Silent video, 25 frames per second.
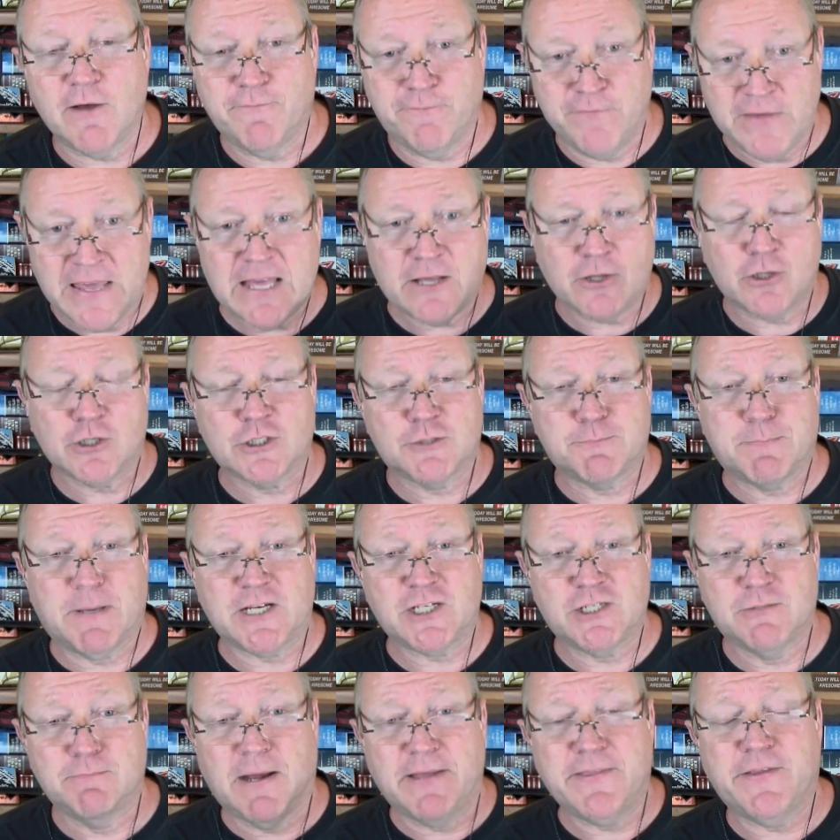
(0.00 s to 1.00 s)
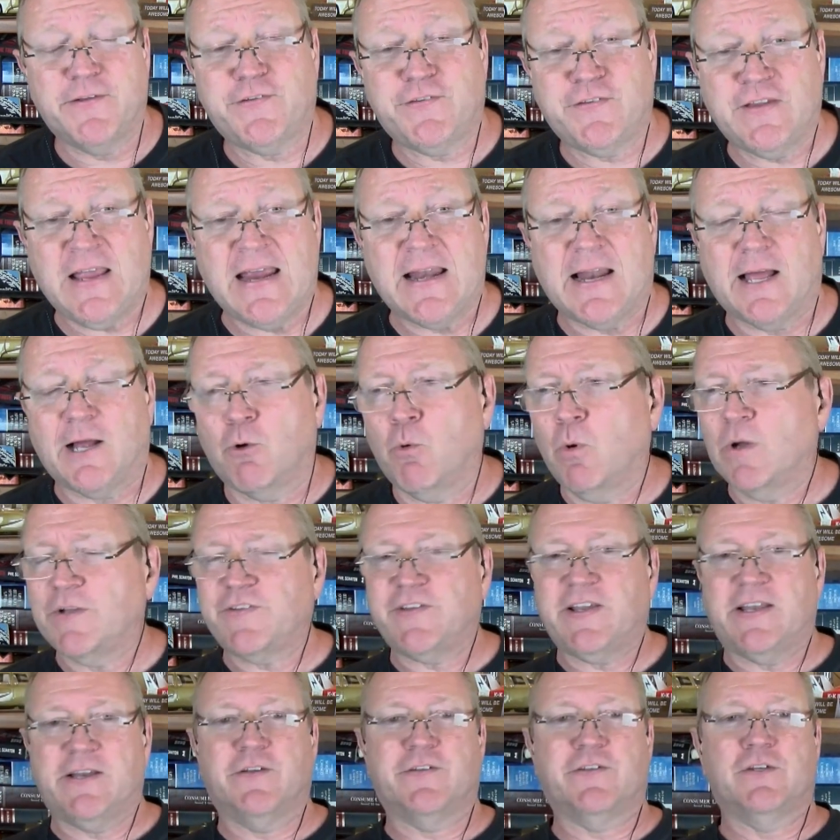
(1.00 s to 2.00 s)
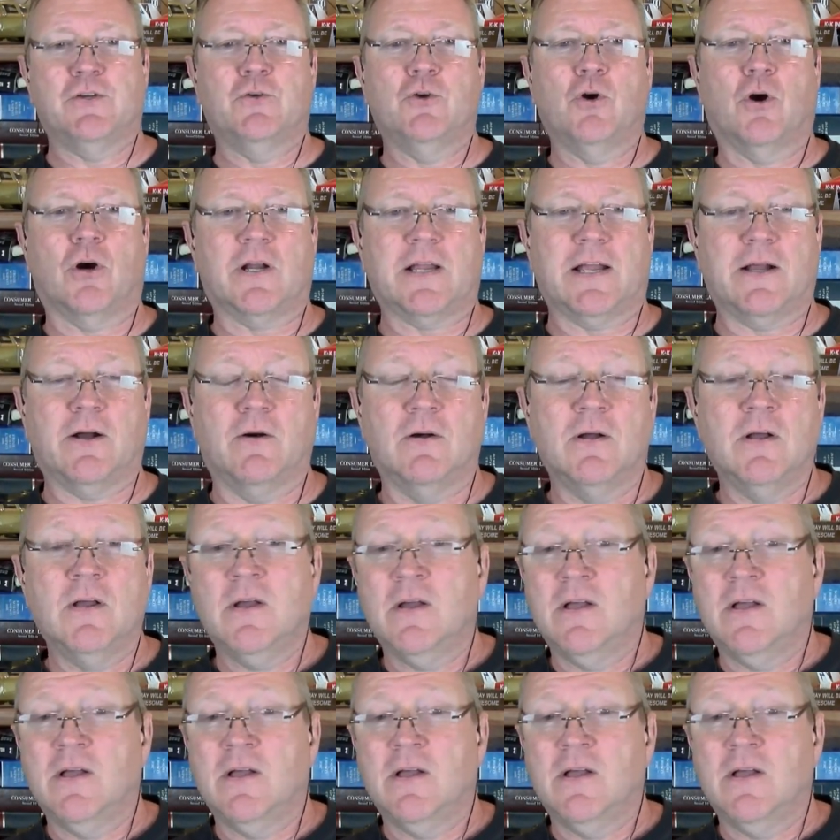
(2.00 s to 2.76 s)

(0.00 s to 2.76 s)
a vehicle inspection by the state. I go, what state? He goes, New York. I go,